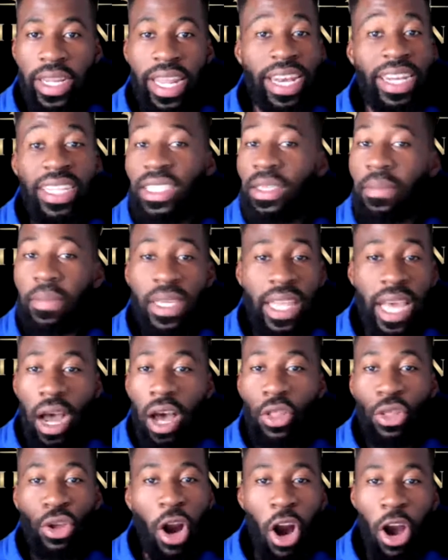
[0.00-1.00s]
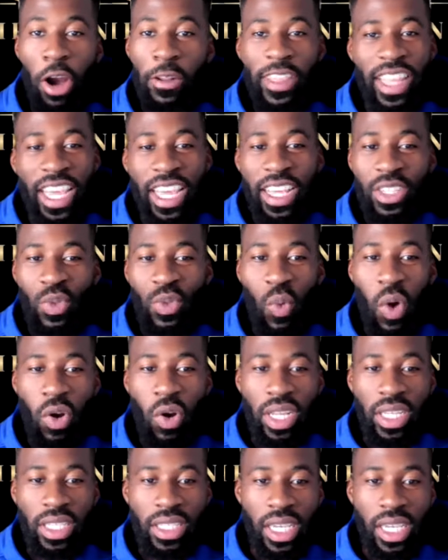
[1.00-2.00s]
That doesn't mean that other hard things
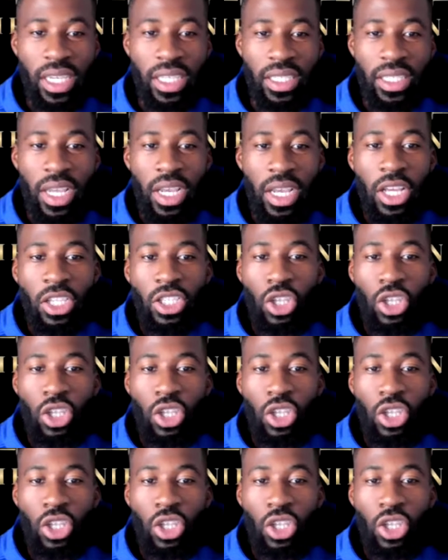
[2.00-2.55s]
won't exist.